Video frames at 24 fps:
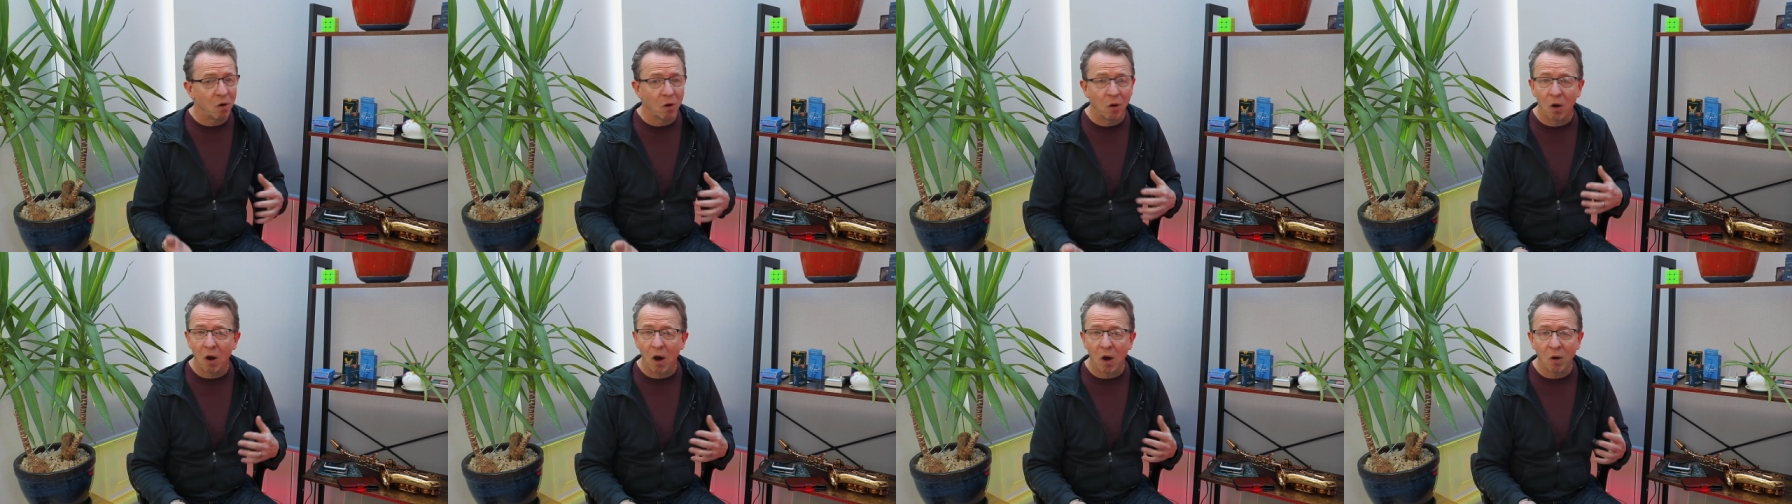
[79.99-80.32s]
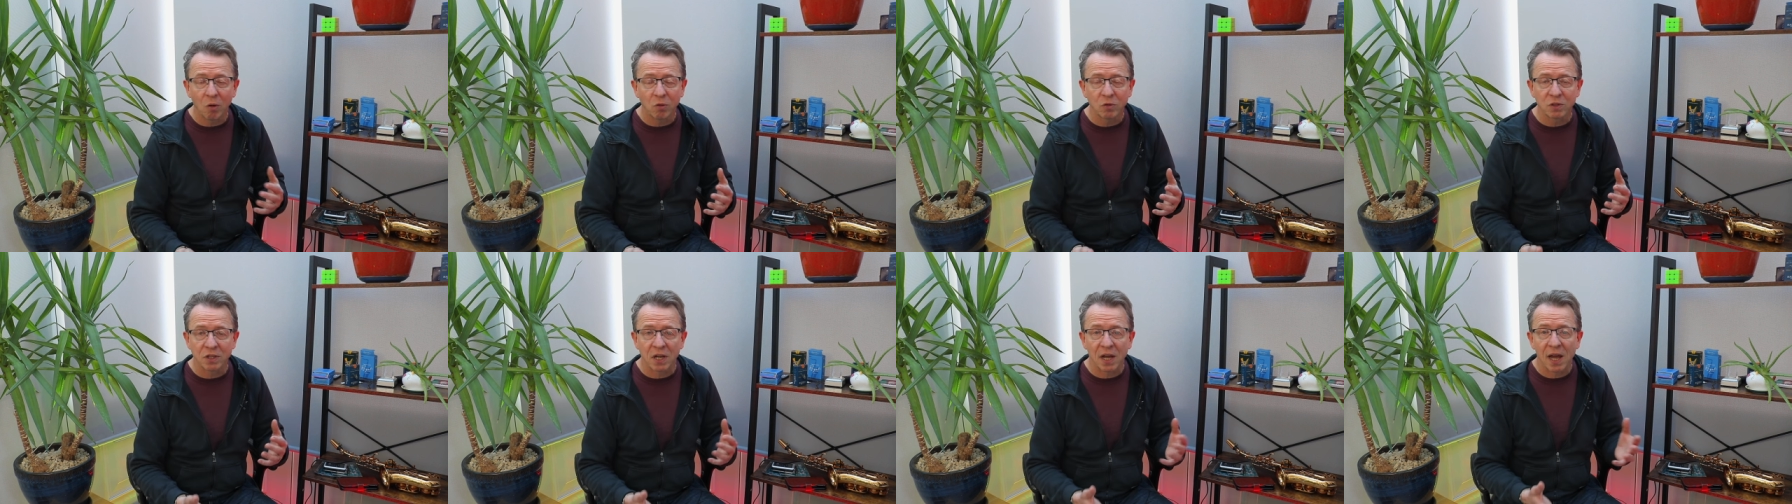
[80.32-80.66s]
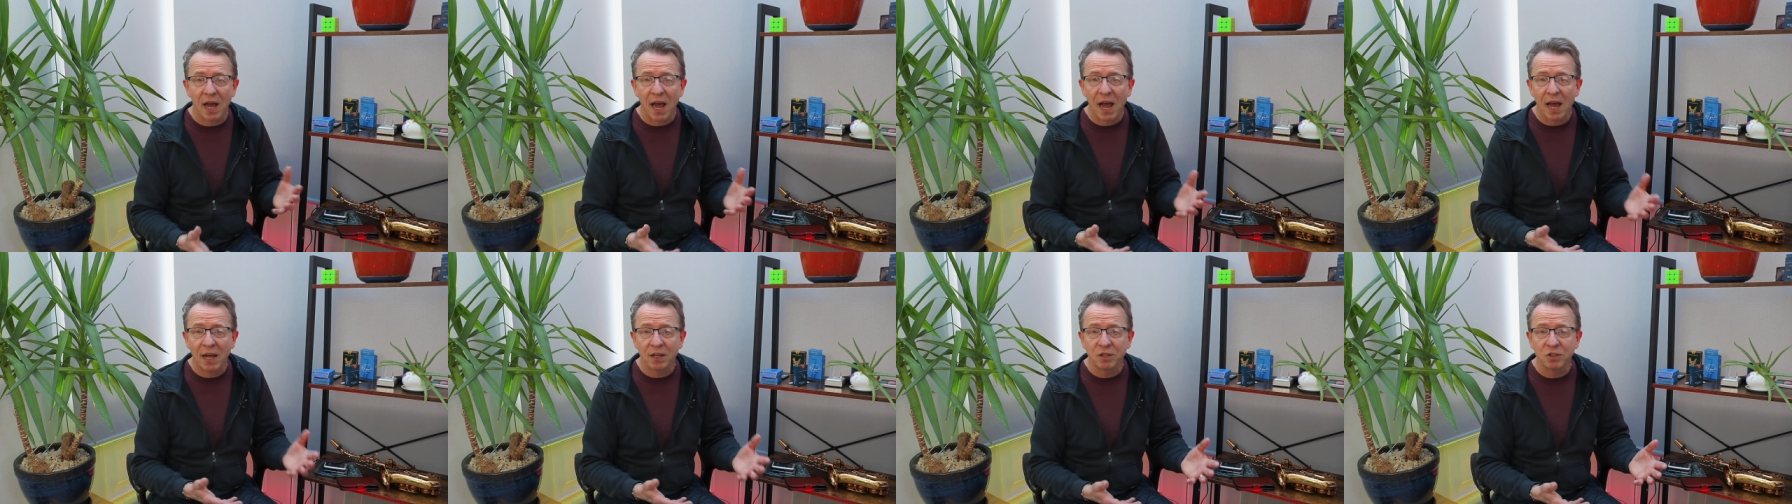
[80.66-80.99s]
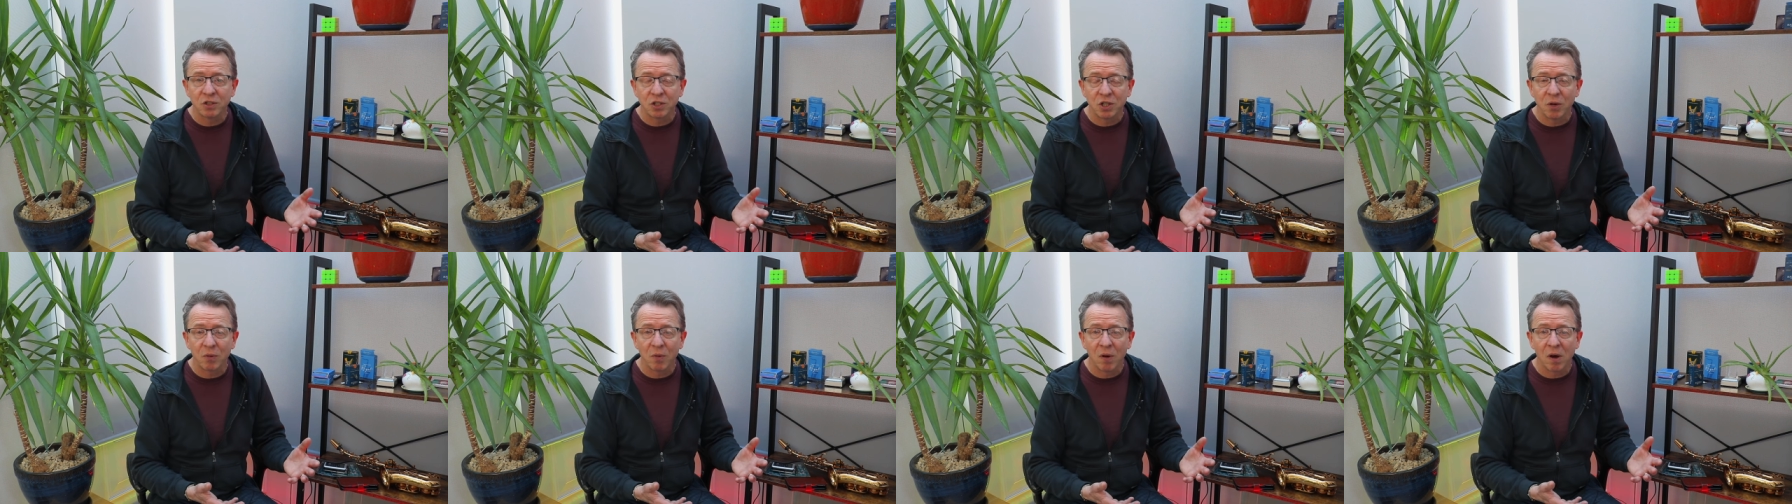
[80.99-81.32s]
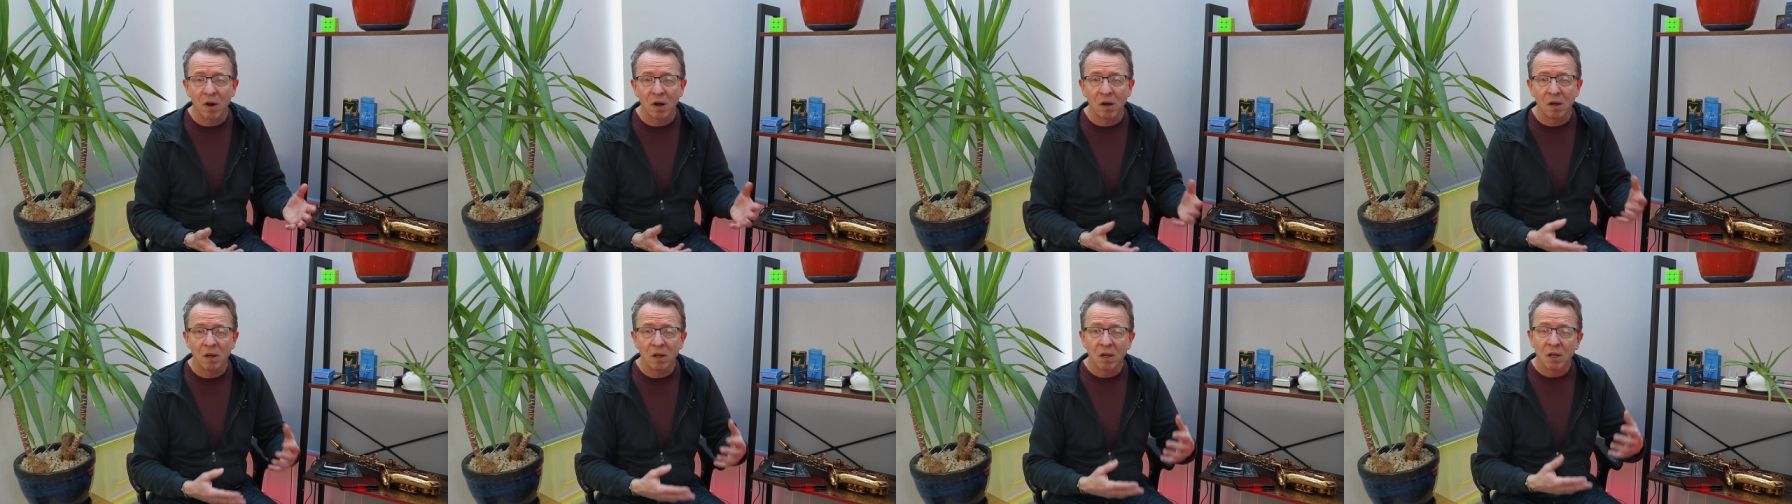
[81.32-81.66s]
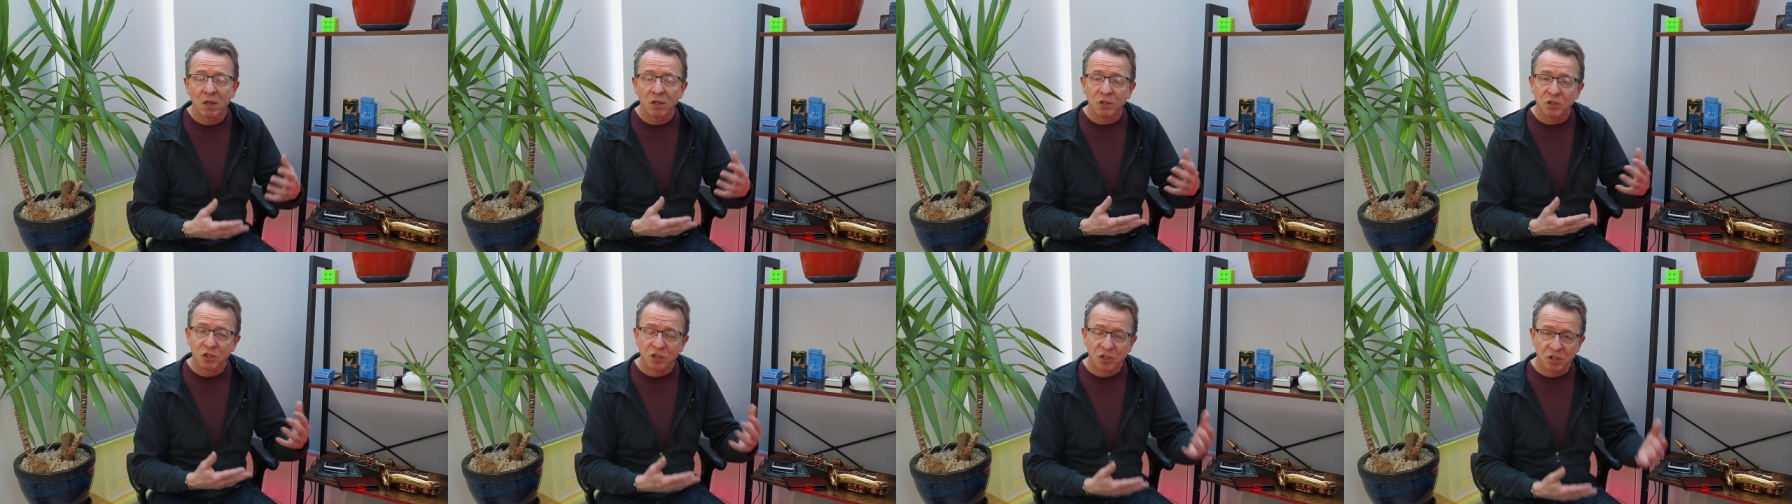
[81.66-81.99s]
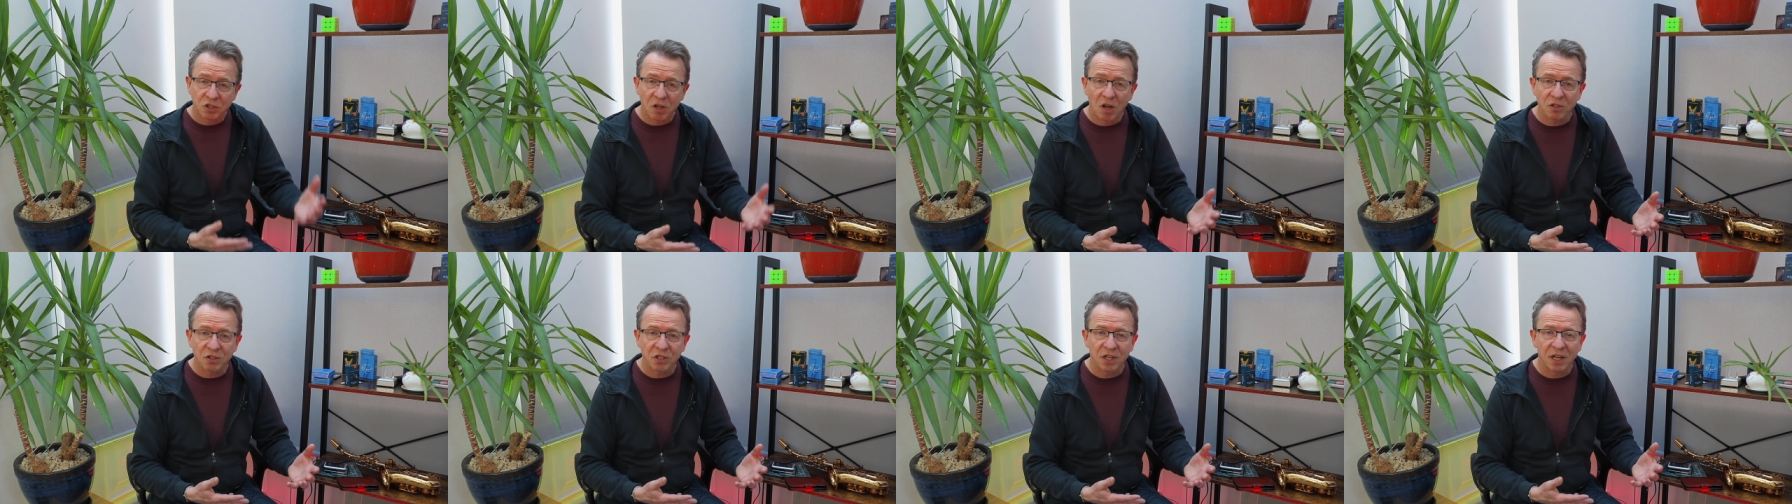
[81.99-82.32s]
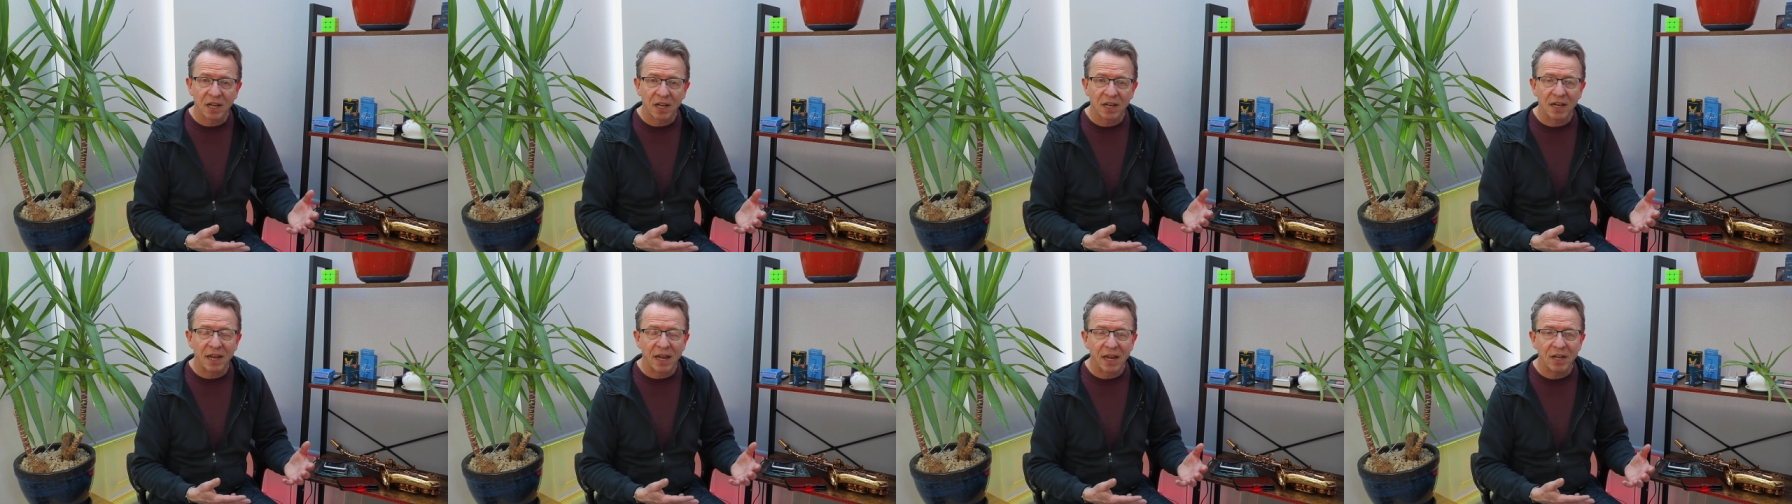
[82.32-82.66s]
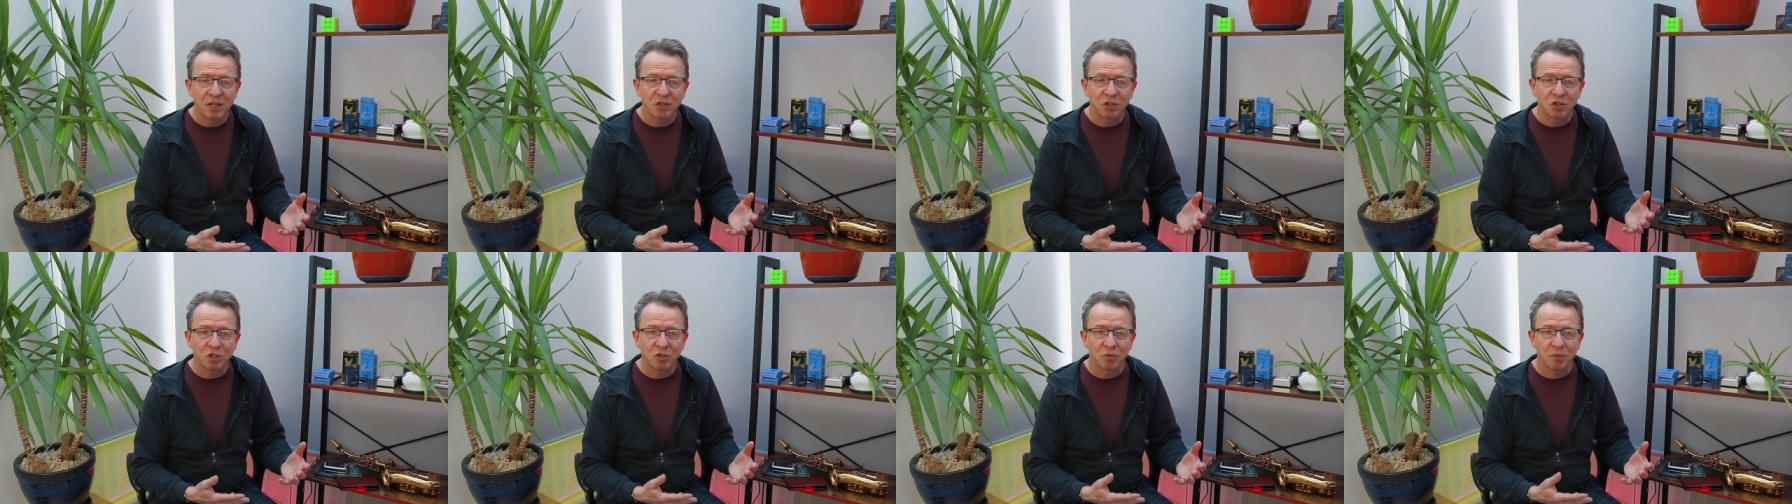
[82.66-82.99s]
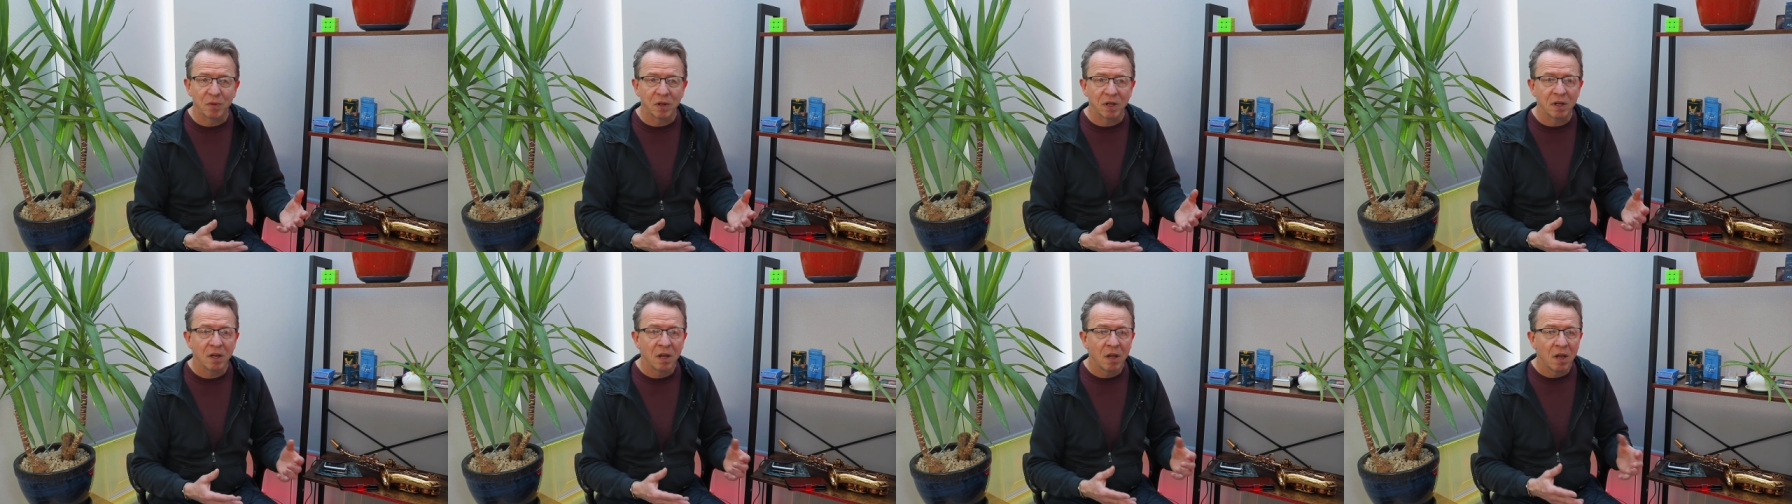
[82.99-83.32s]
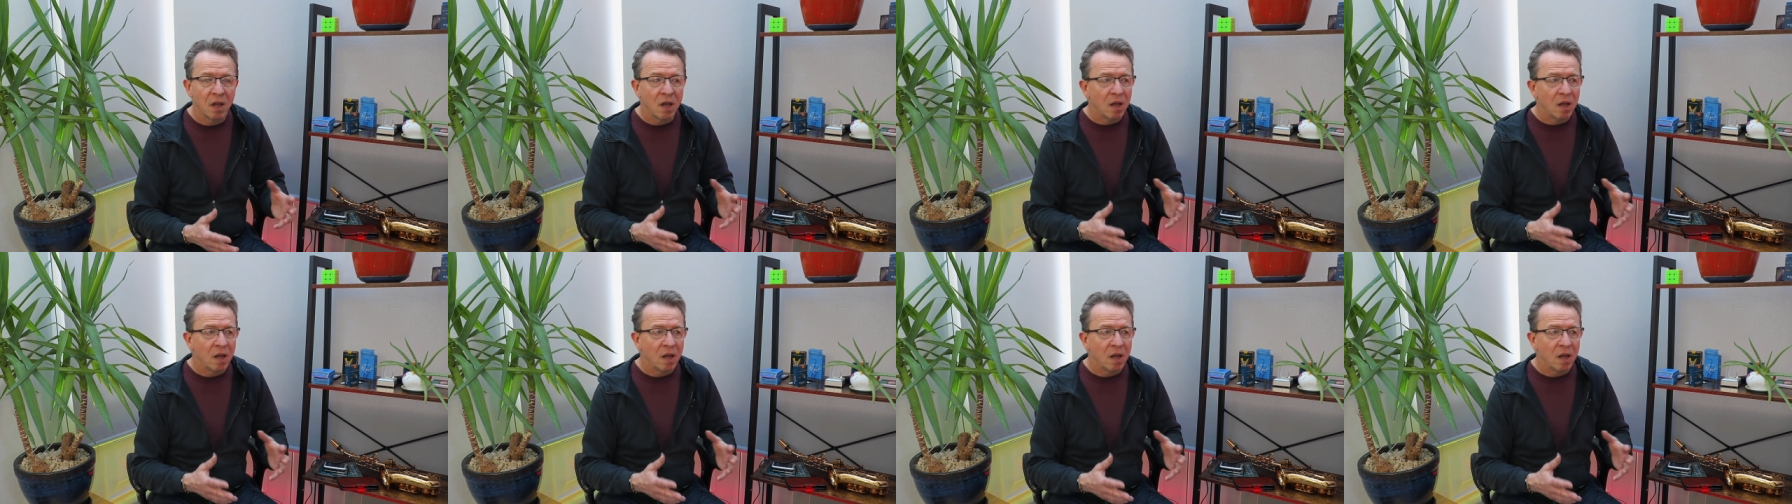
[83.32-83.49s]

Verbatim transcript: or older and you are starting an instrument,